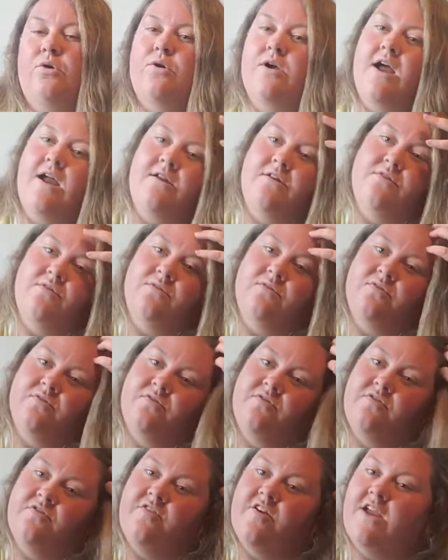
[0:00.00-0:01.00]
kind of
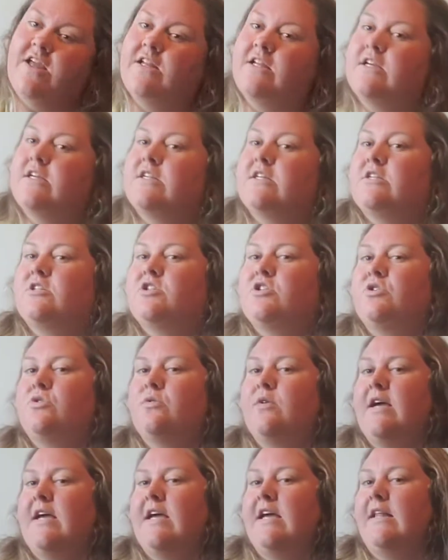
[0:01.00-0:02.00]
faded into
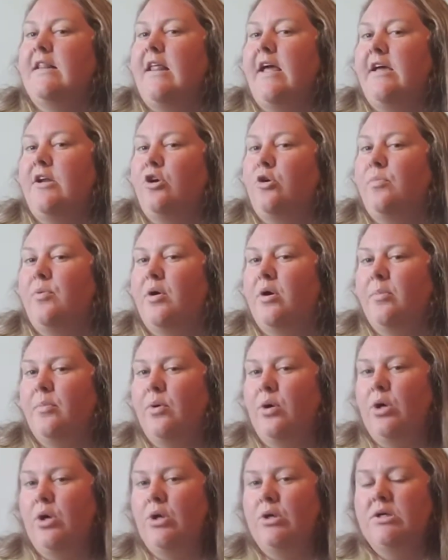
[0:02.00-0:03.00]
a lighter
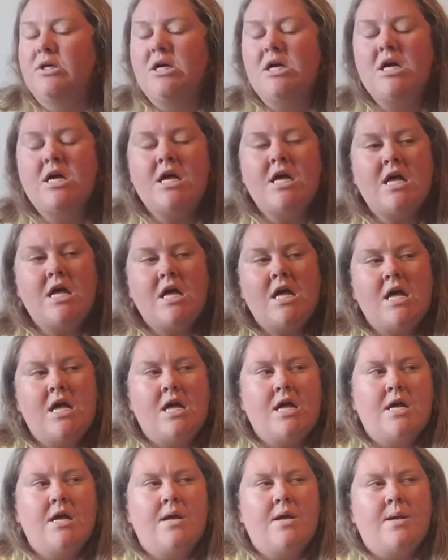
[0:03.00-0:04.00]
purple.
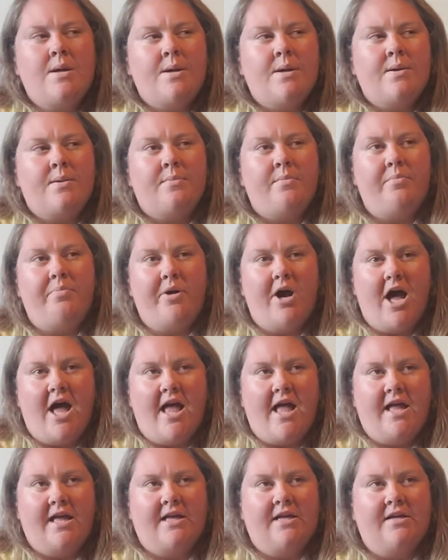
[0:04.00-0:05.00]

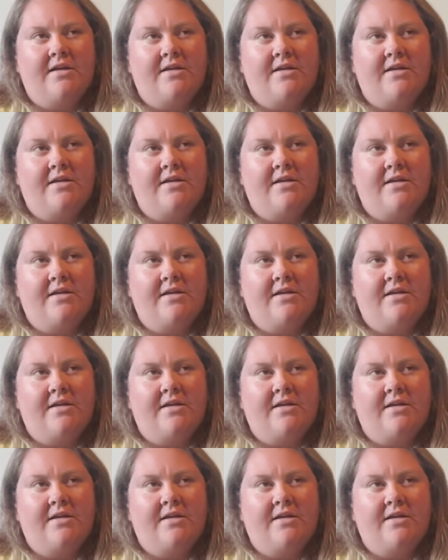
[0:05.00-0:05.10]
But,